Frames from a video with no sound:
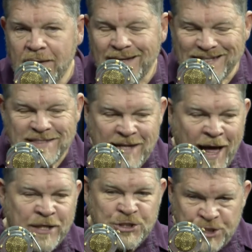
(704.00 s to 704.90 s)
It's
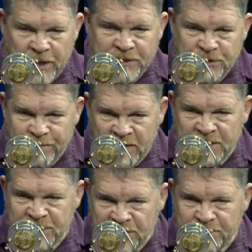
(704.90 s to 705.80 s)
not just
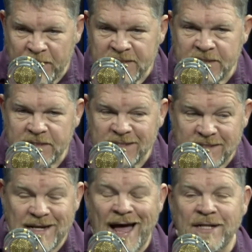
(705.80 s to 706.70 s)
fees and expenses.
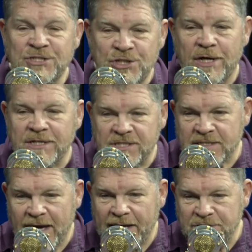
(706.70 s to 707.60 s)
It's not just the
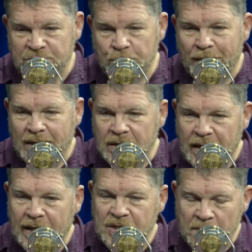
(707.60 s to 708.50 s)
taxes you pay
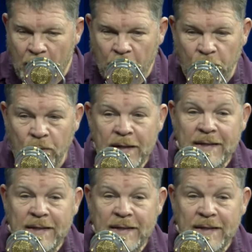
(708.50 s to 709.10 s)
today and tomorrow.